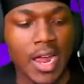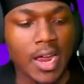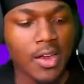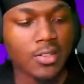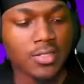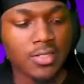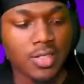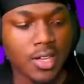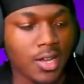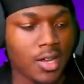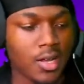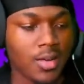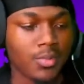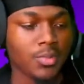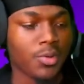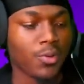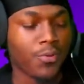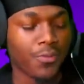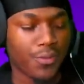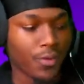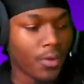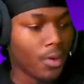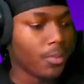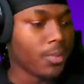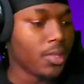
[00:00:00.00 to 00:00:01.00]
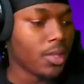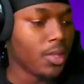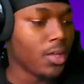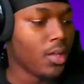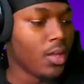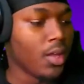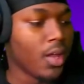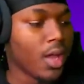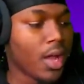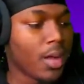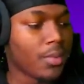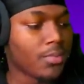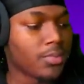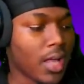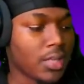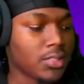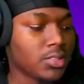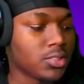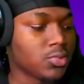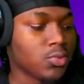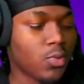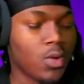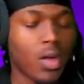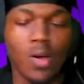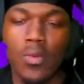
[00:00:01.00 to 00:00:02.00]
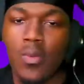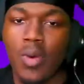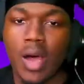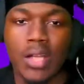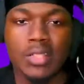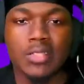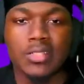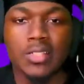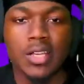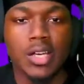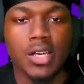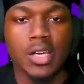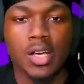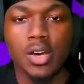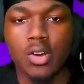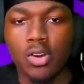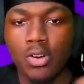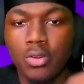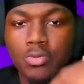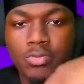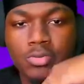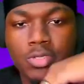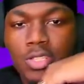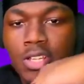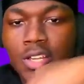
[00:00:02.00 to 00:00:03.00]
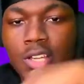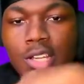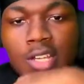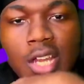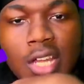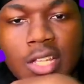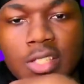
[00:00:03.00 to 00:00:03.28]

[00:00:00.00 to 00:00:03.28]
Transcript: time. You feel me? I'm just want to watch good hoops. That's